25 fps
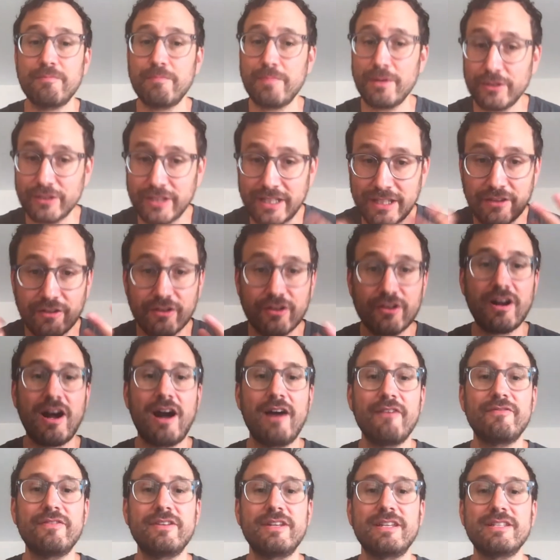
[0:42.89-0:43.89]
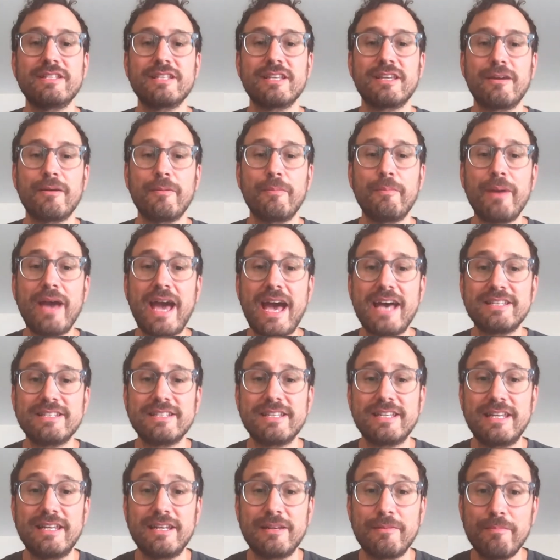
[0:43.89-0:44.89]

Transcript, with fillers: building their confidence and capacity to